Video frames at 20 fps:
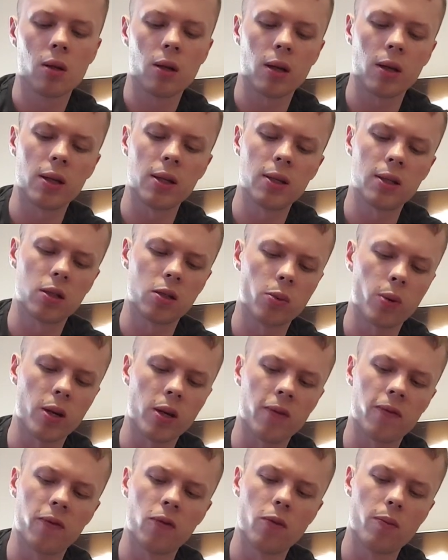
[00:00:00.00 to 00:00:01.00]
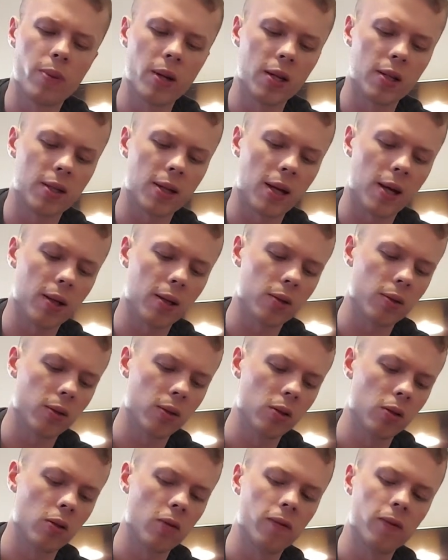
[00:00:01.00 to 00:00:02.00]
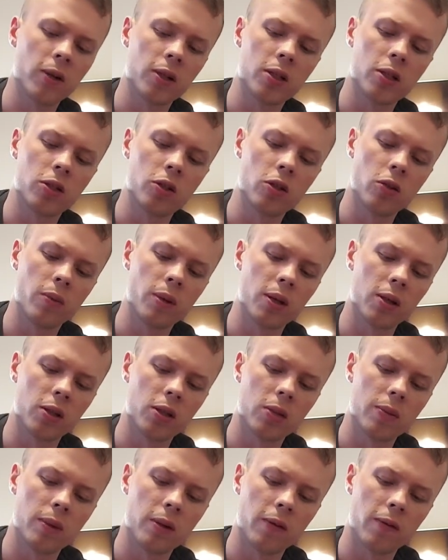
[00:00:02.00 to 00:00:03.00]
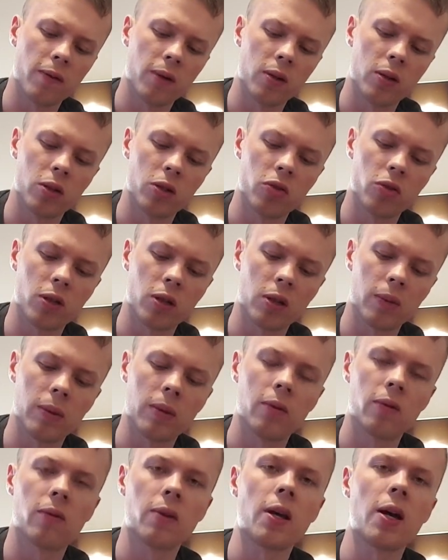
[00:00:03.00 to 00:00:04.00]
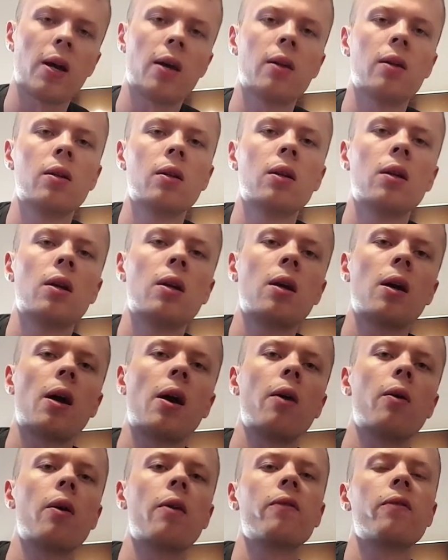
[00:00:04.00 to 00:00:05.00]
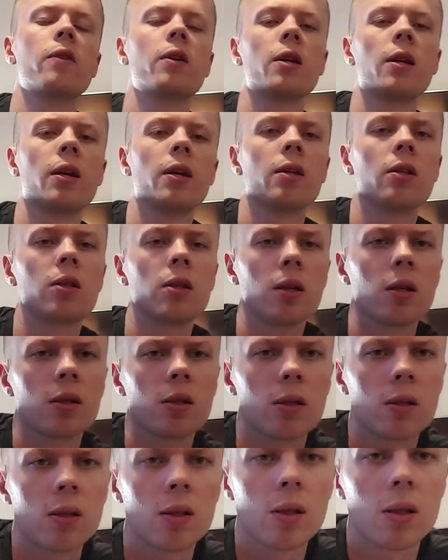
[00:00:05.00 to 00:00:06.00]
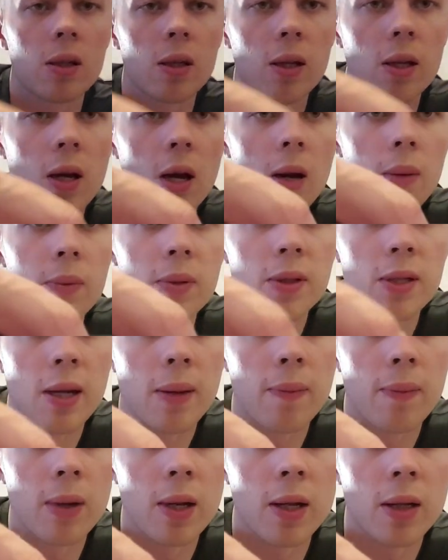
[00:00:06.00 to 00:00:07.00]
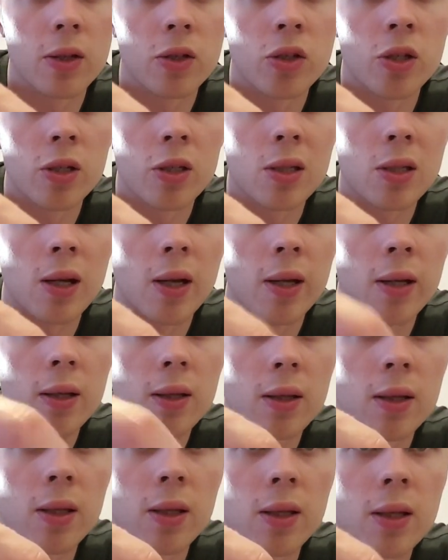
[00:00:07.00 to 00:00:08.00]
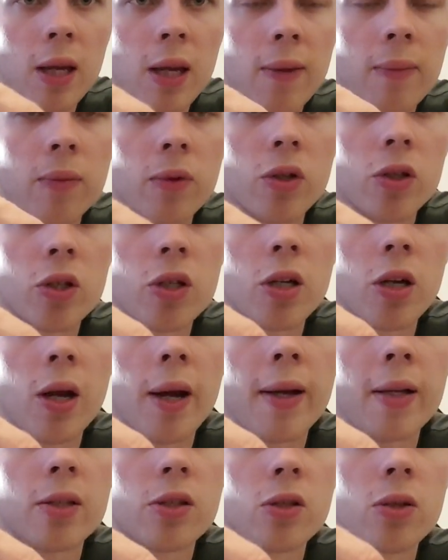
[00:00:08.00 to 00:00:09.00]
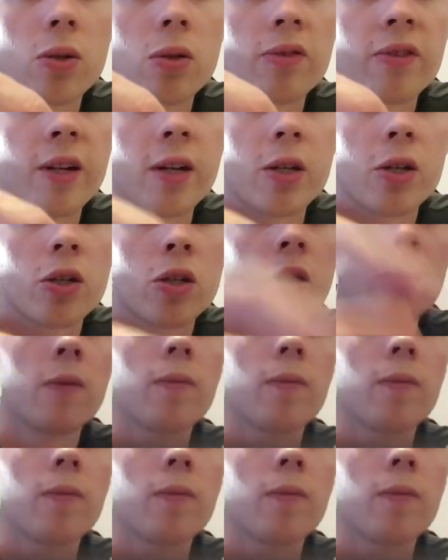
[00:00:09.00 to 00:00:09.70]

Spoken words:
it is a 24-bit DAC, so it's not a 32-bit, so you might find you struggle a bit with that. However, it does the upsampling, just like the Cambridge Azure range.